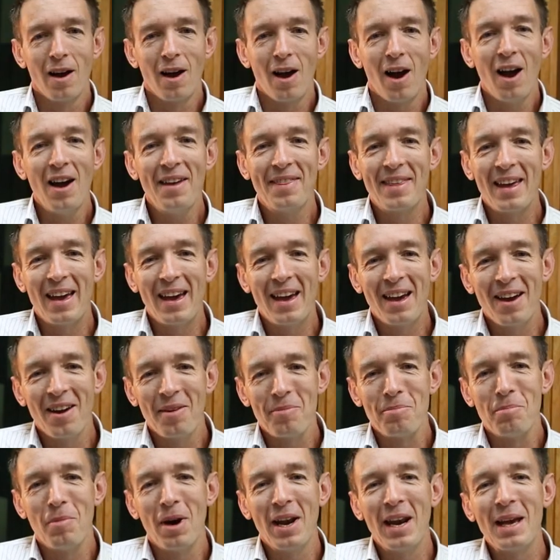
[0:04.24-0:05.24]
Hi there,
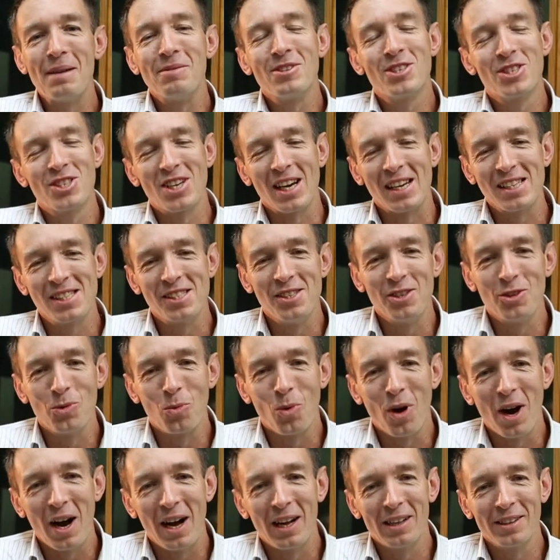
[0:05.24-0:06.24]
my name's Jason de
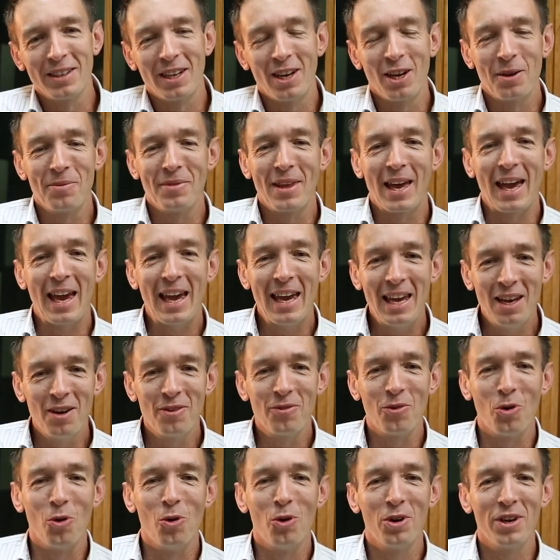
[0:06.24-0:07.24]
Wilde and I'm the head
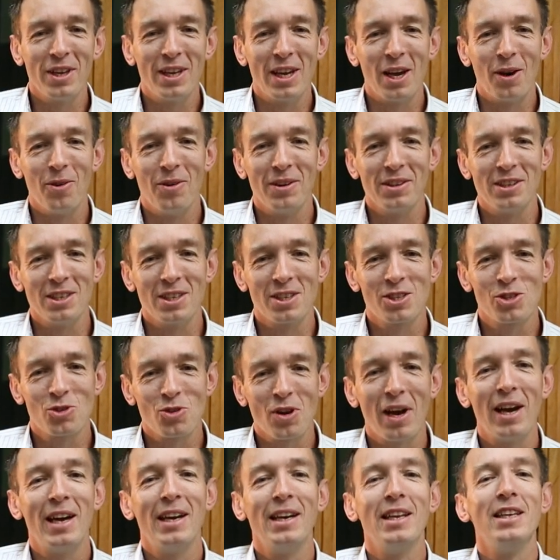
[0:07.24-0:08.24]
of audio at the
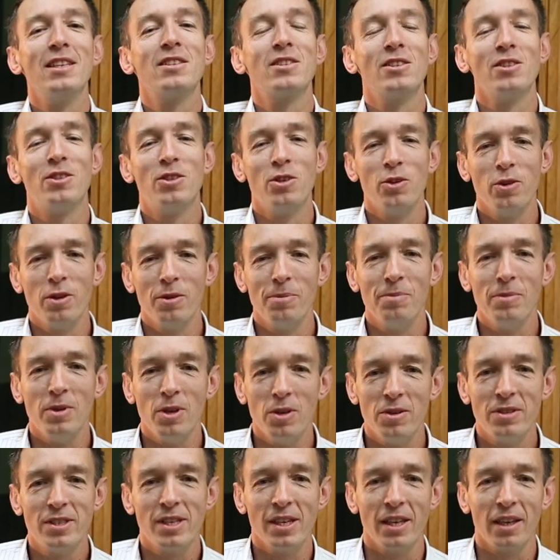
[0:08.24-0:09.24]
Australian Institute of
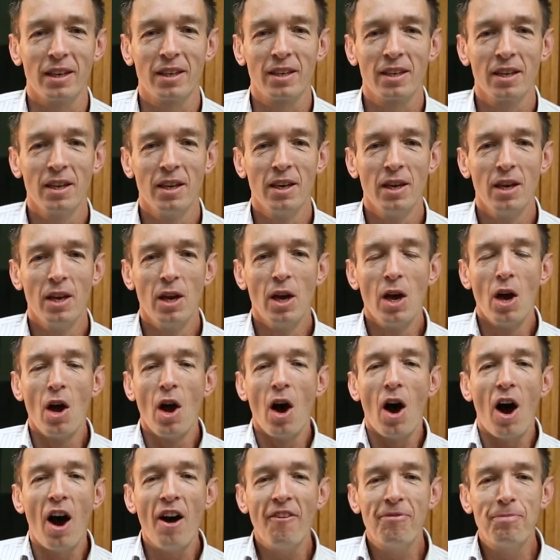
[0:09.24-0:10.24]
Music.
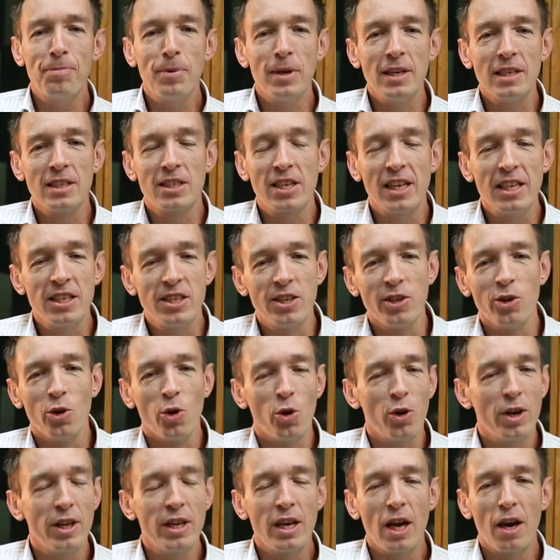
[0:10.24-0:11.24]
I've been teaching
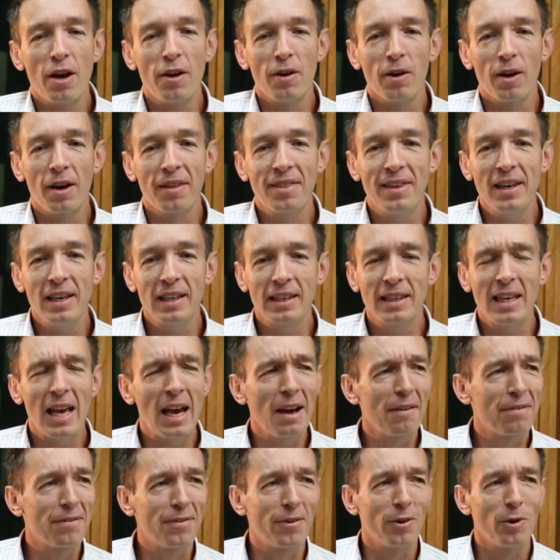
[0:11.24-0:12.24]
audio, I think
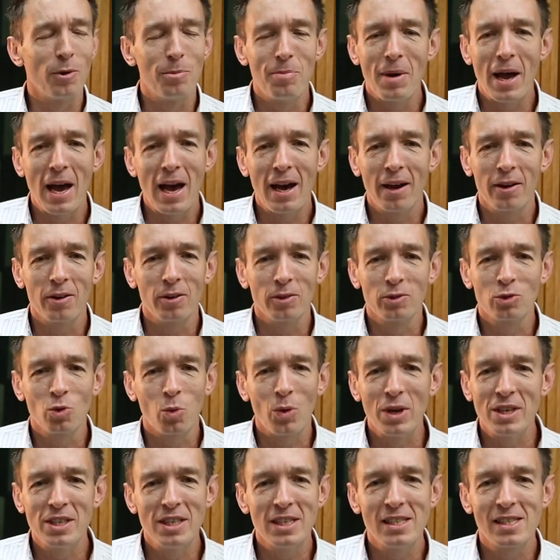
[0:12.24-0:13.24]
now for about
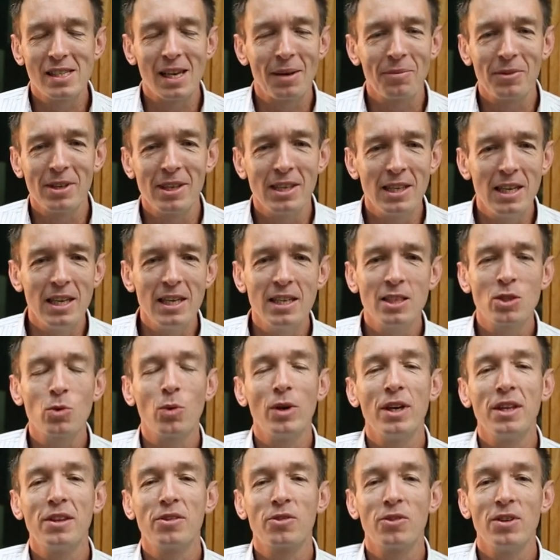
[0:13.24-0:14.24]

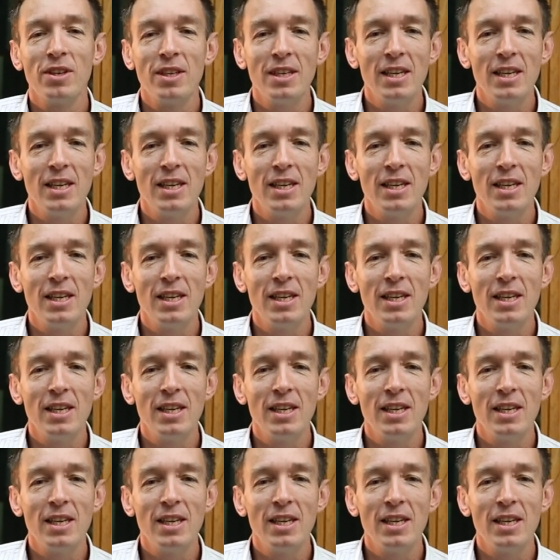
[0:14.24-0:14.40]
23